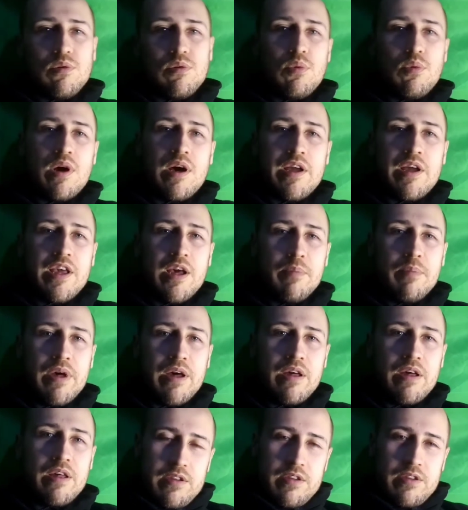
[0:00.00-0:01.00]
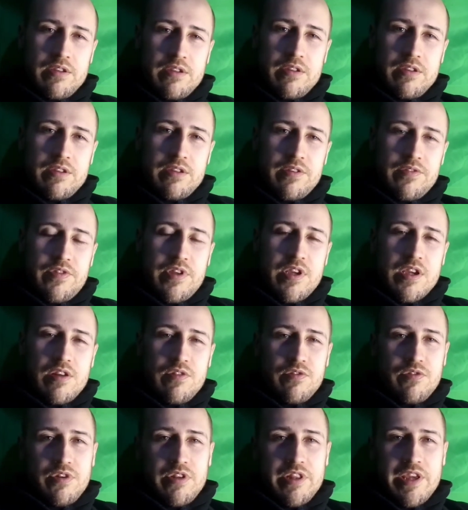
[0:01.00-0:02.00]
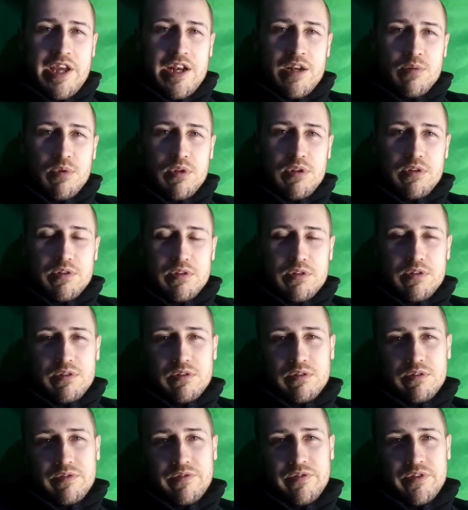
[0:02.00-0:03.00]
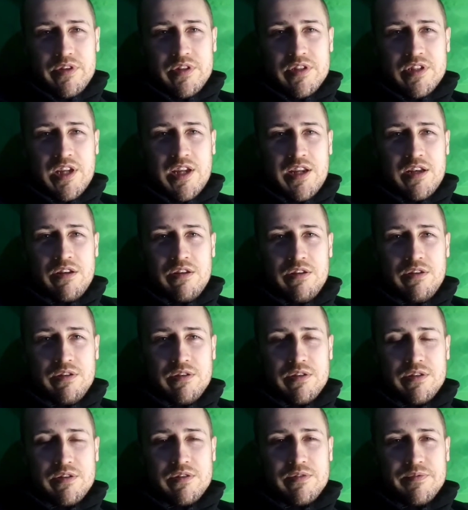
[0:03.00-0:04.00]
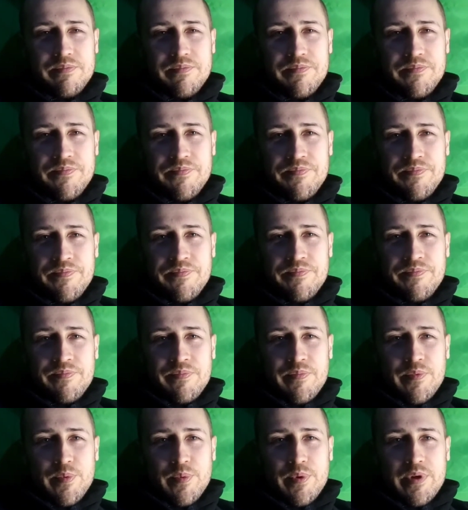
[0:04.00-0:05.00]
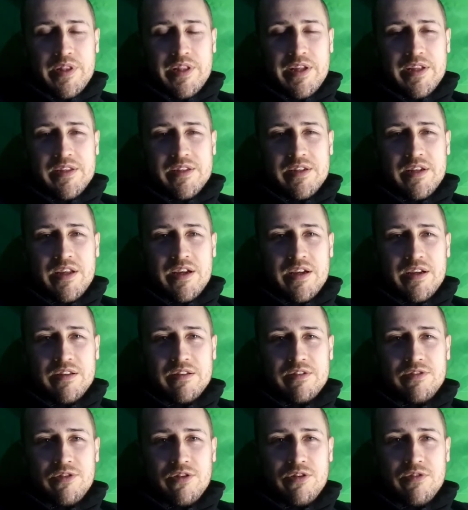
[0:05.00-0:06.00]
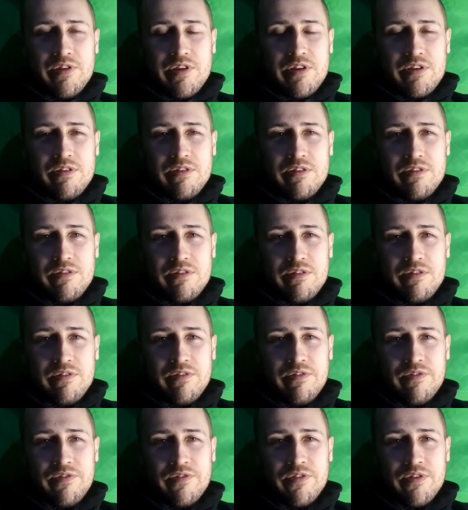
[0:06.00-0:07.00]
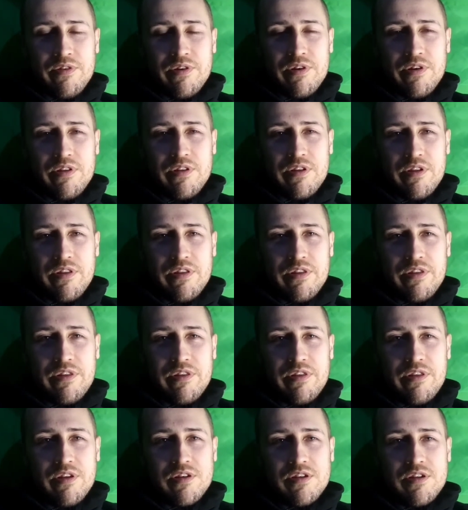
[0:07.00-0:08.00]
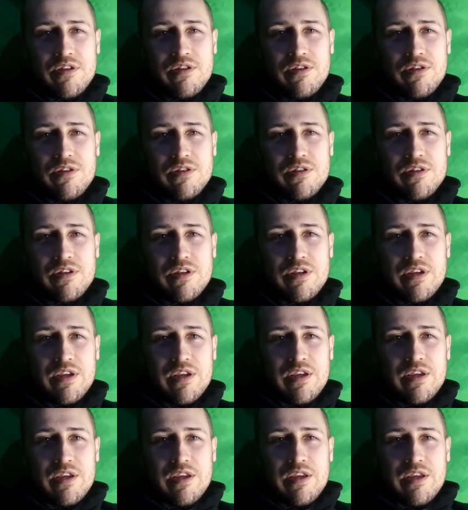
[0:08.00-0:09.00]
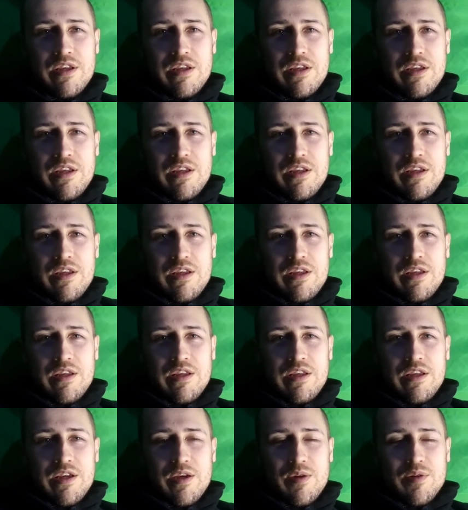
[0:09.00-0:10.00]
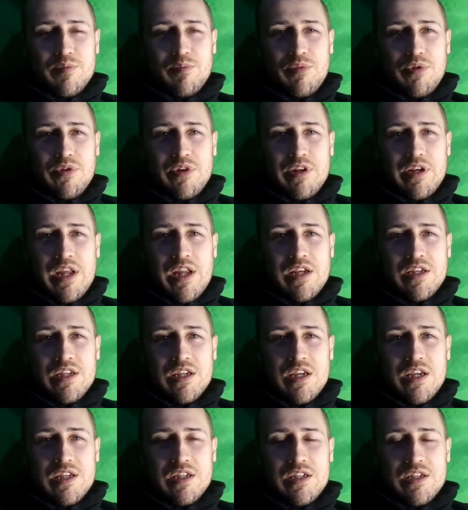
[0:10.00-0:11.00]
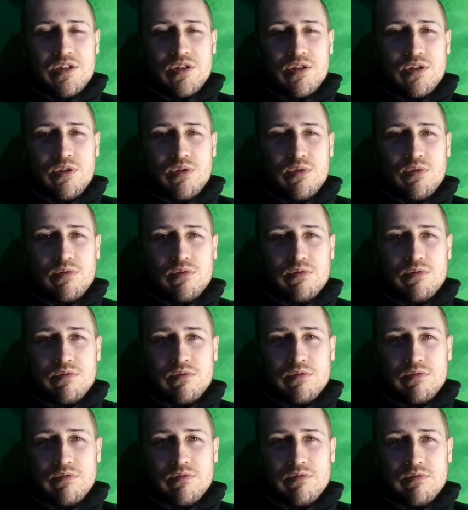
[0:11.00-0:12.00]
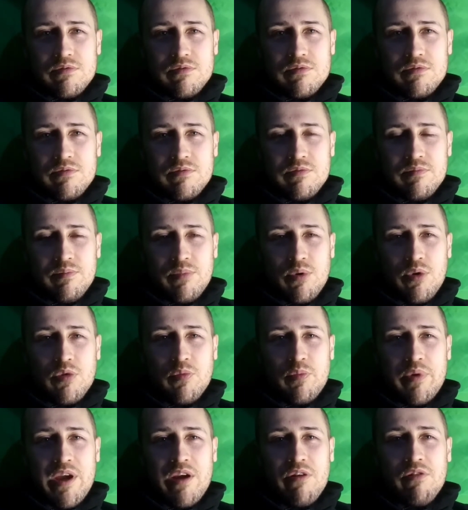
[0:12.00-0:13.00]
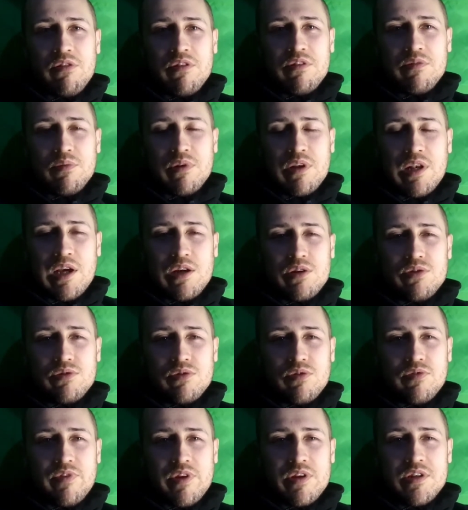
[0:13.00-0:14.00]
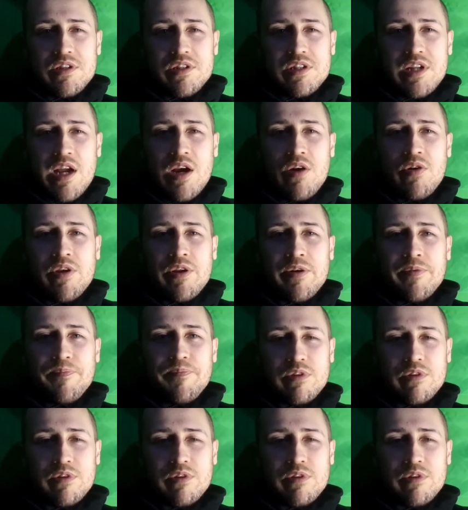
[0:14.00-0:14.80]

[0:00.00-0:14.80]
Why am I vegan for the animals for 10 years? Well, that's a long story for another 30 years. I was born in 1982. Both parents were lacto-vegetarian.